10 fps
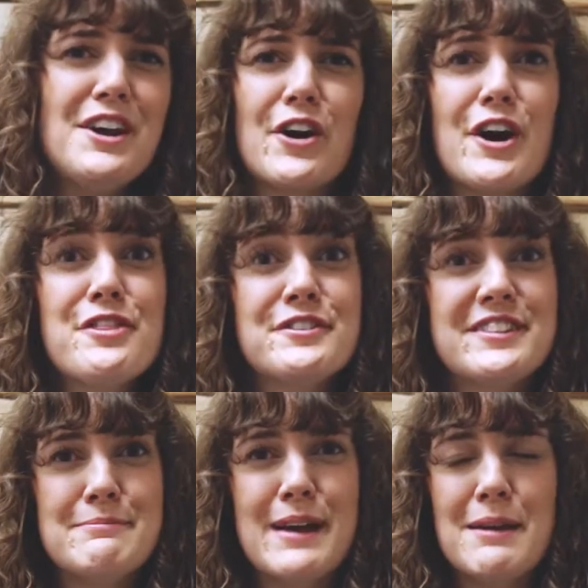our other
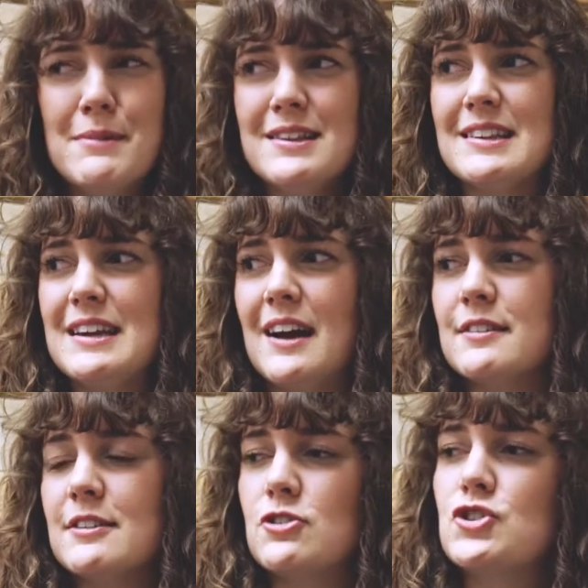teammate Missy
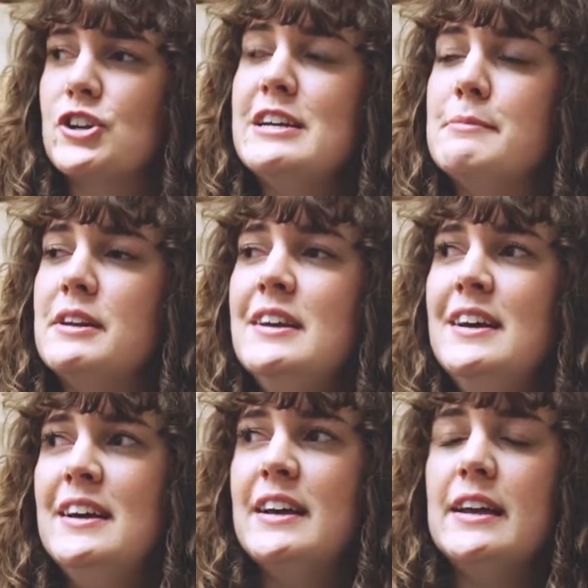has this dream, and
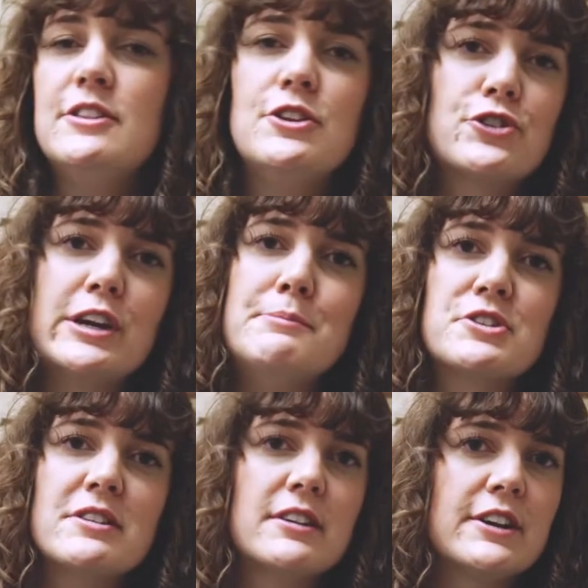in the dream
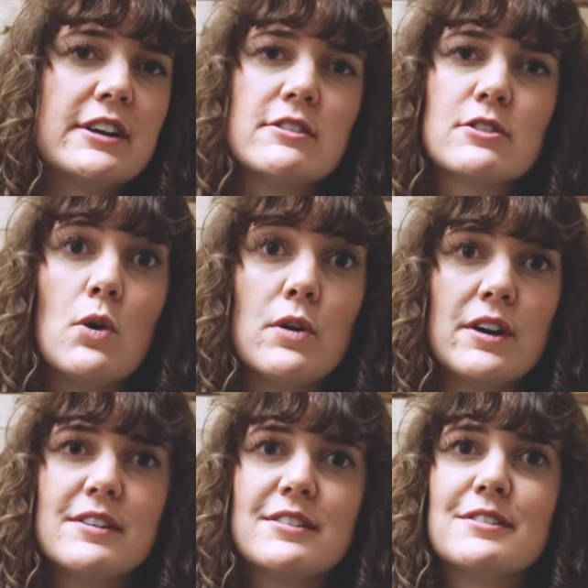she's hearing this
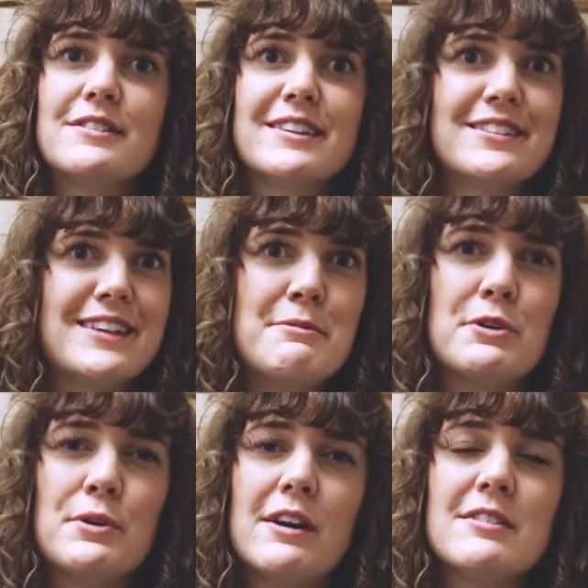chorus, the same
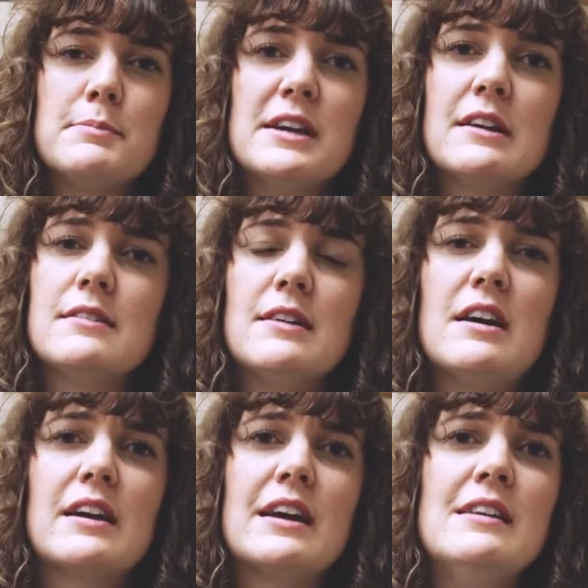chorus being
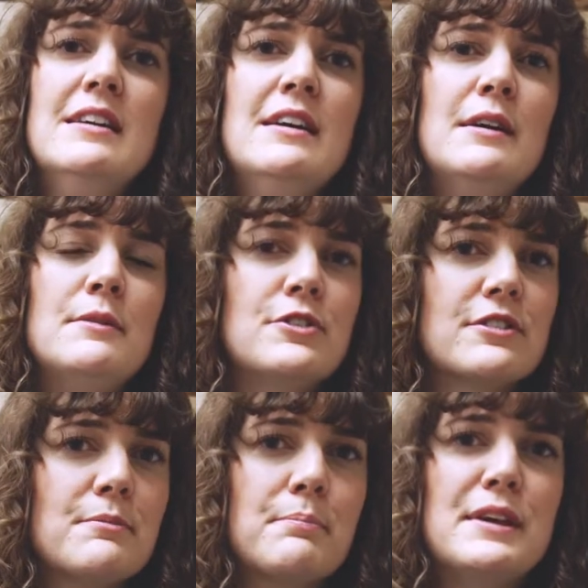sung, and
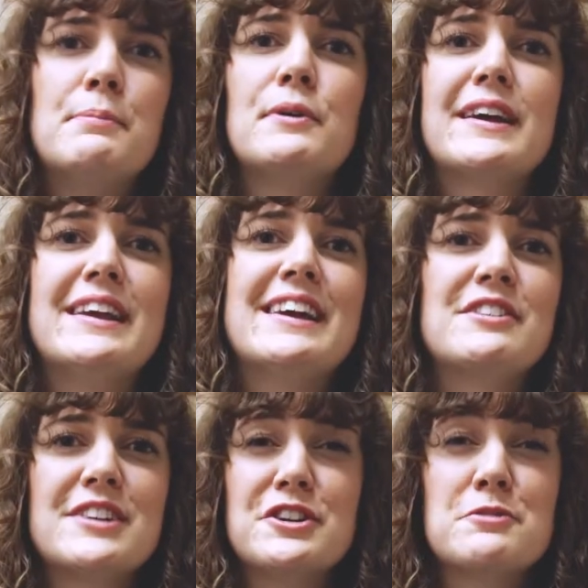just people
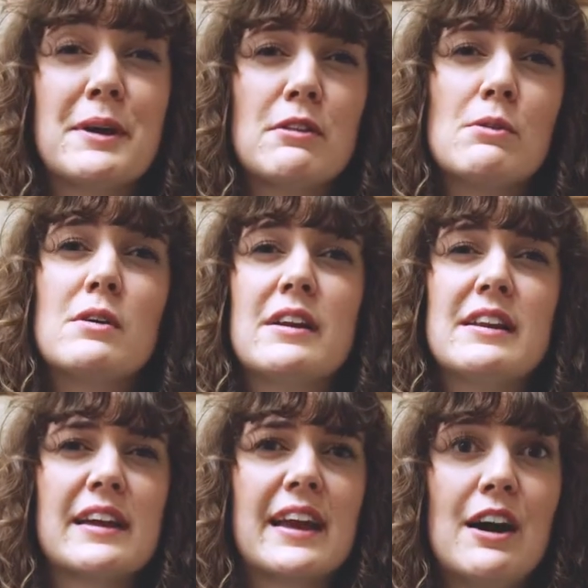getting touched by the Lord
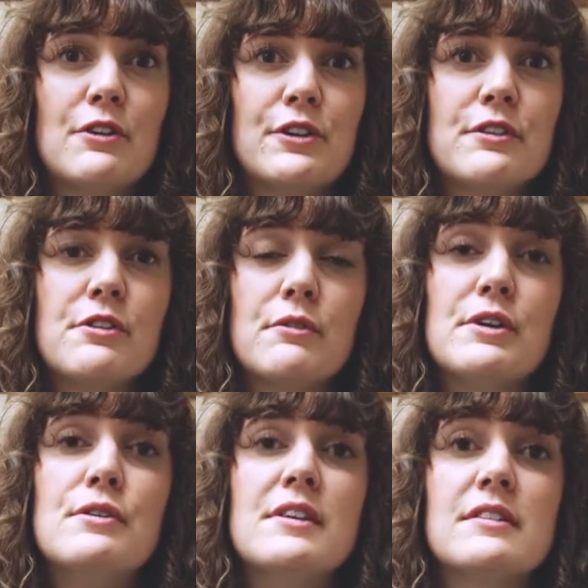and encountered
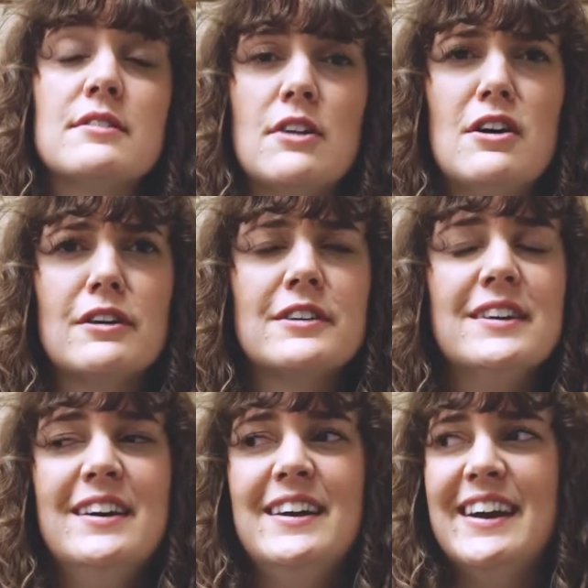through this
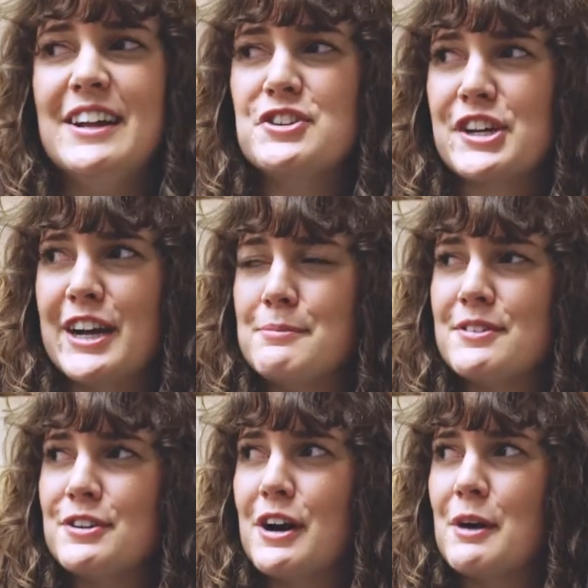song. And she
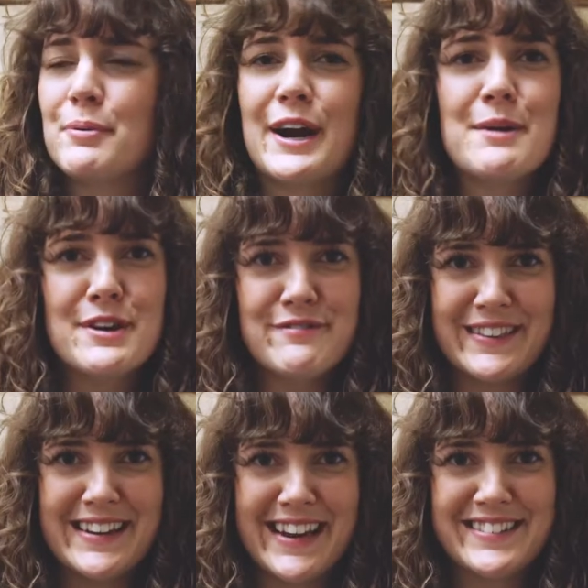comes to our prayer
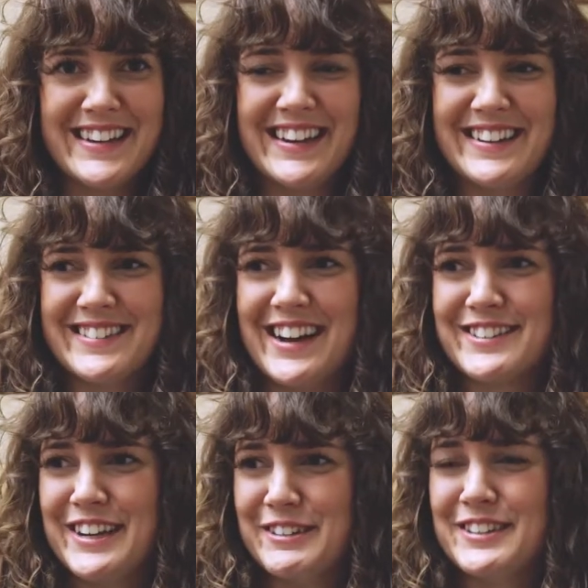briefing the next day and is
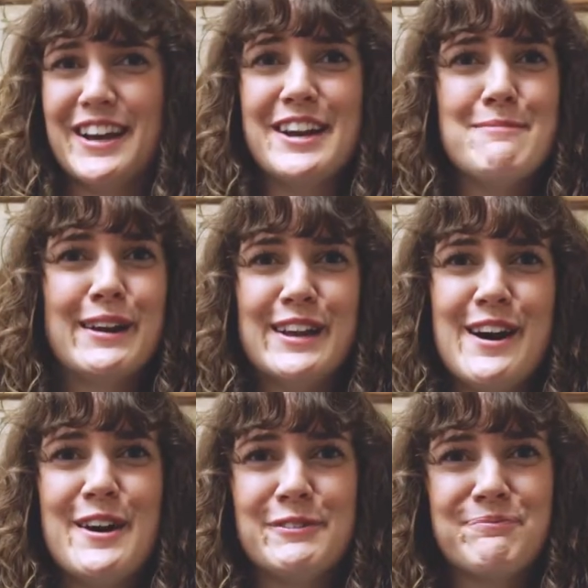asking, does anybody
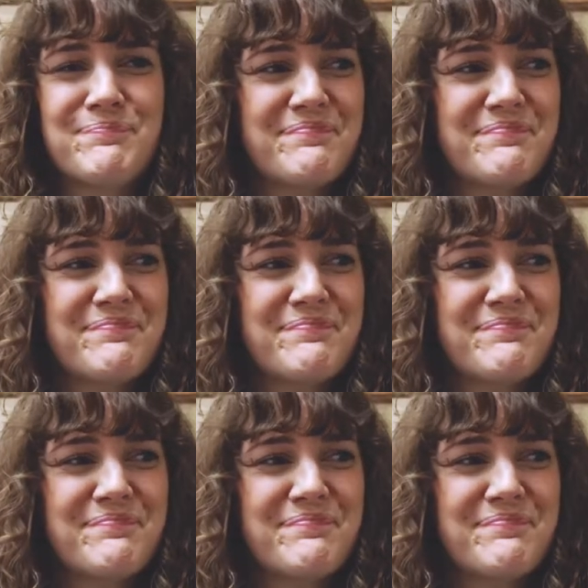know